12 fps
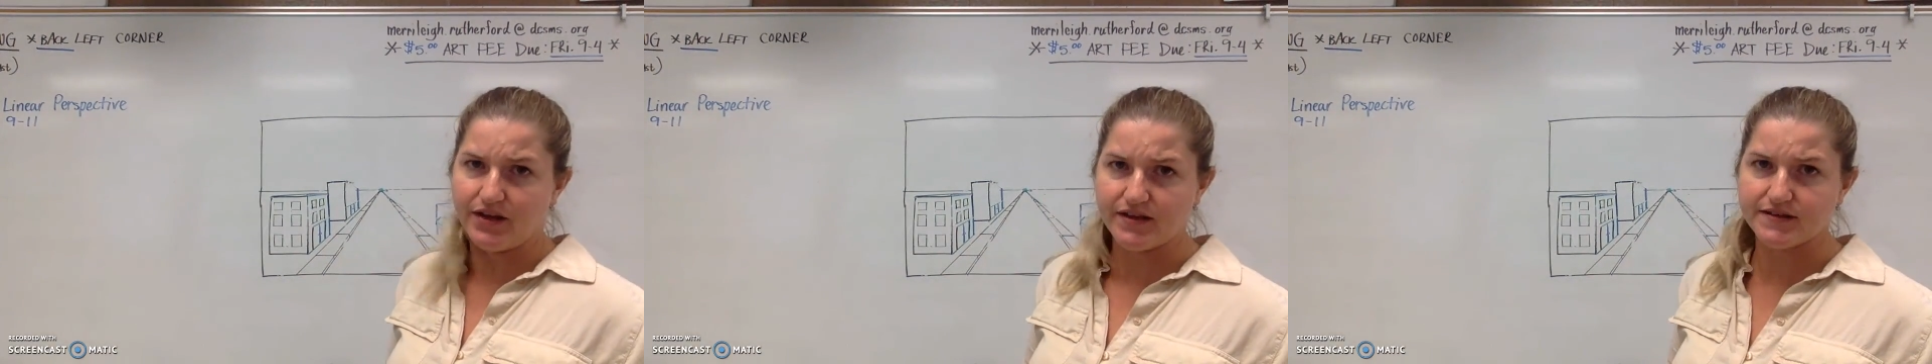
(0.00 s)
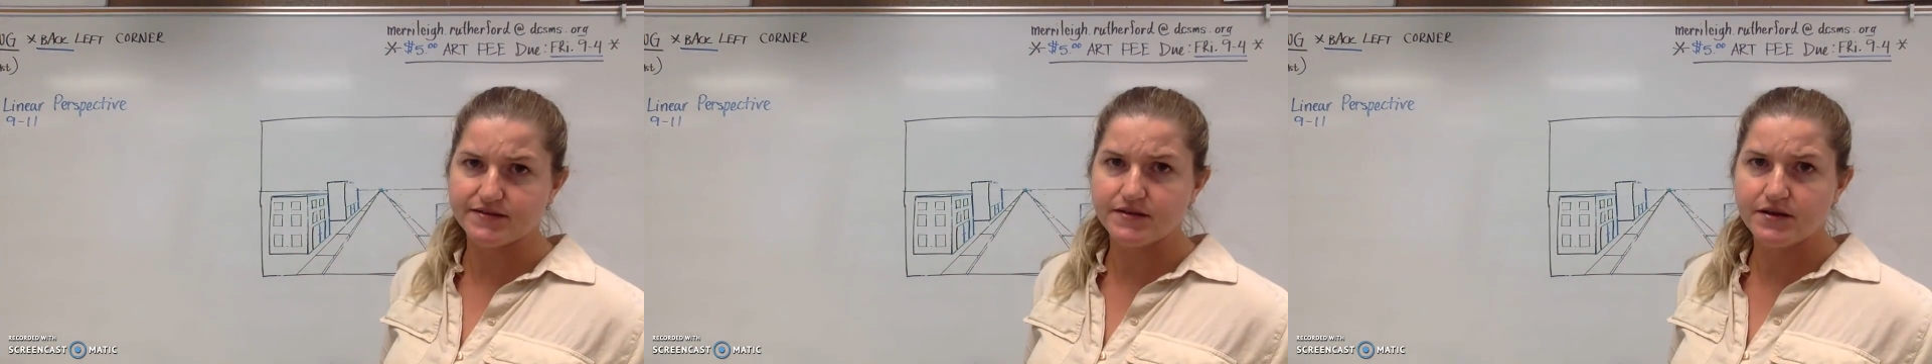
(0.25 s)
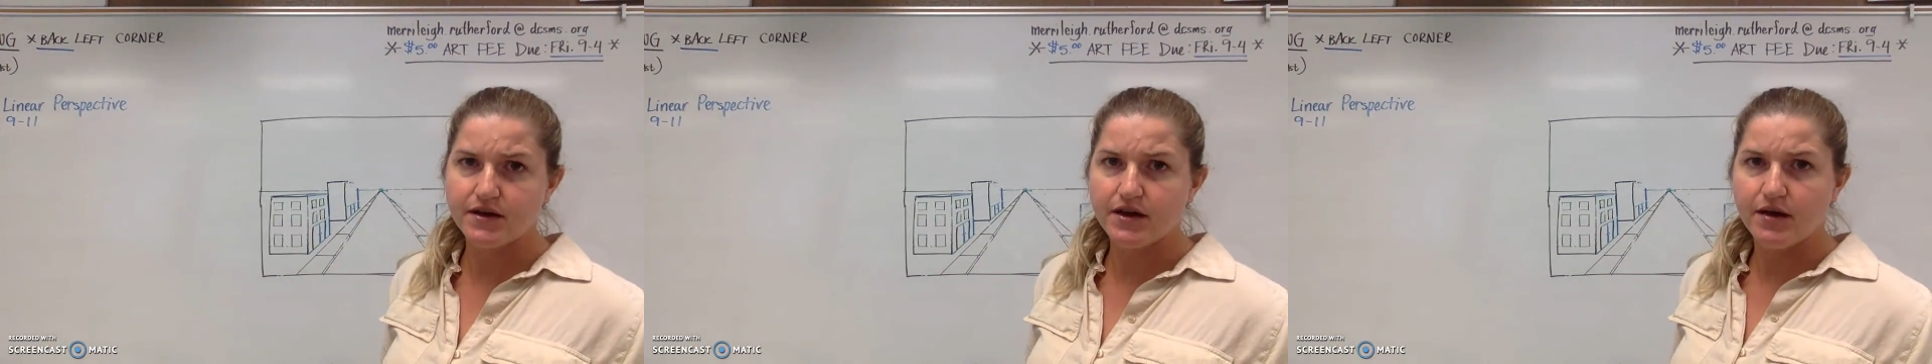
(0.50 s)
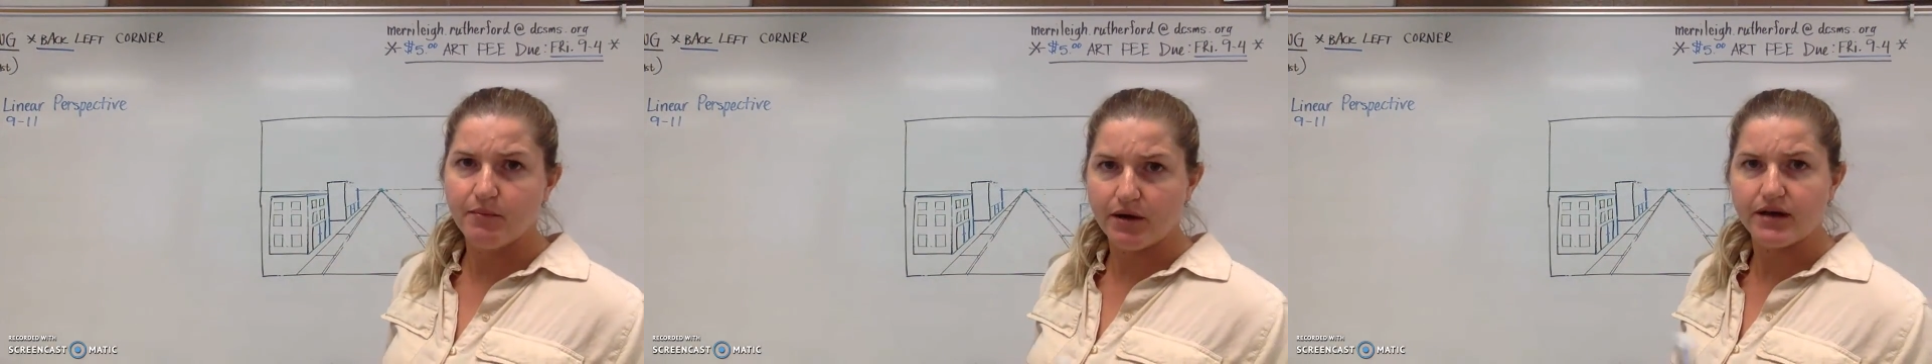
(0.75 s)
on this.
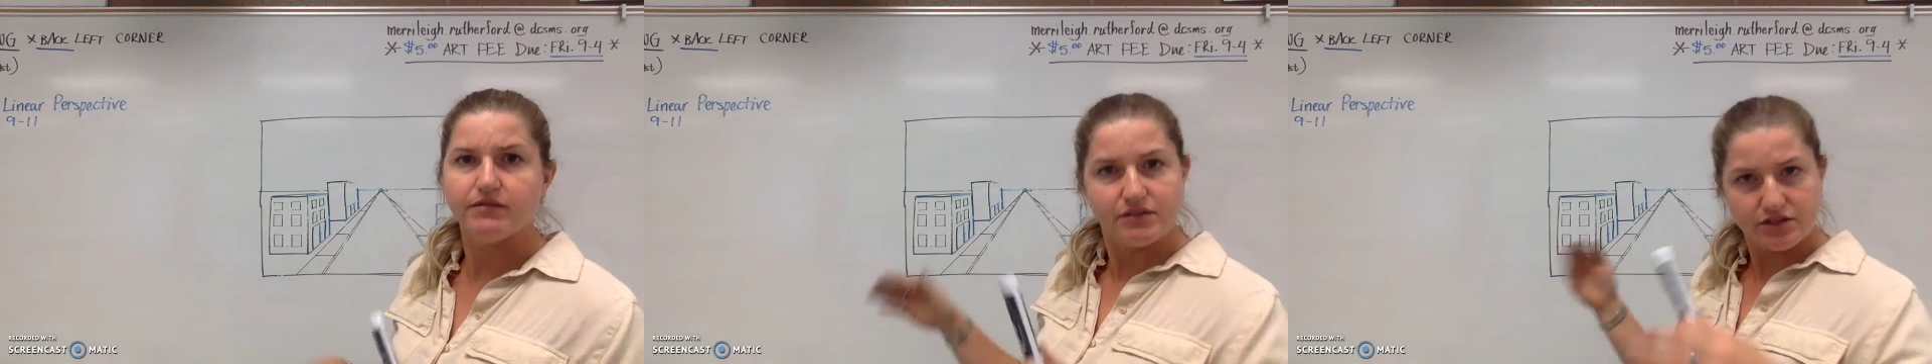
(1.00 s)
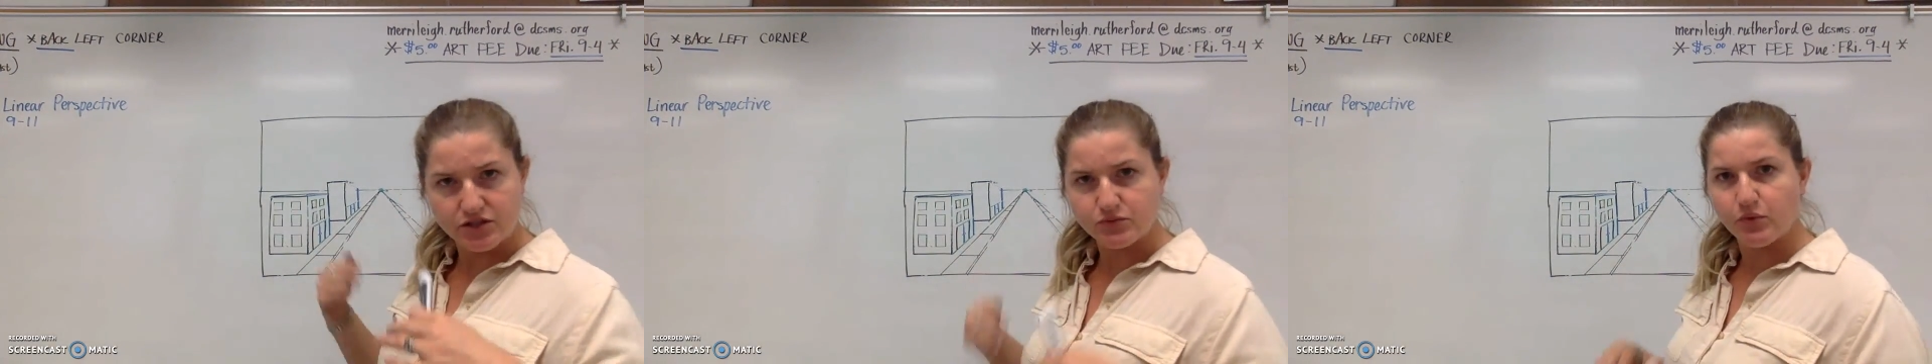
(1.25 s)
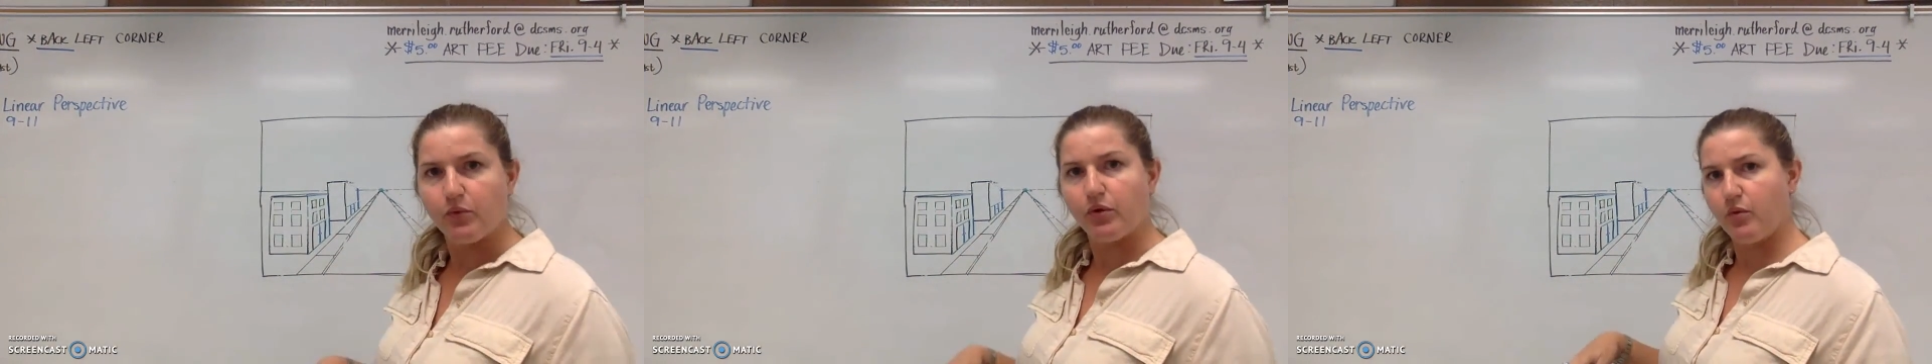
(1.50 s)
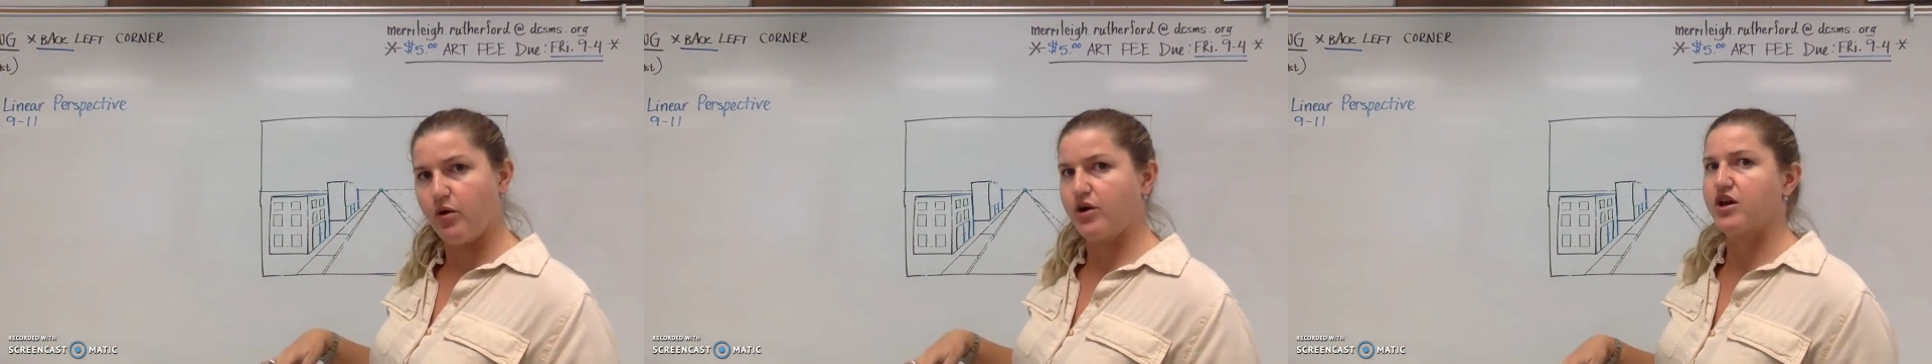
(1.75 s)
But this is what
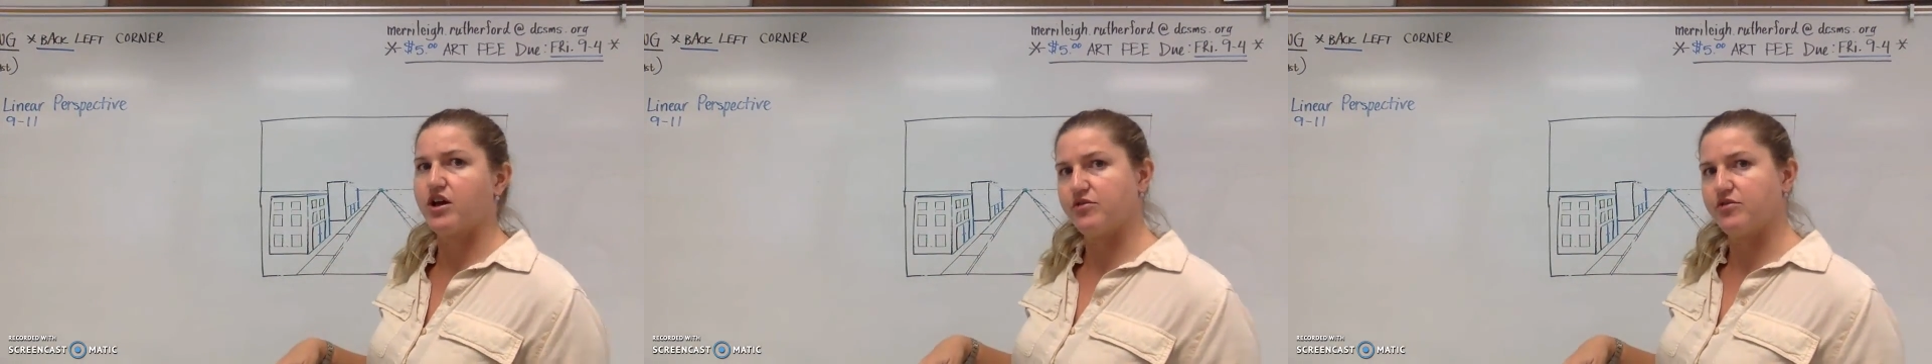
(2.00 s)
we're working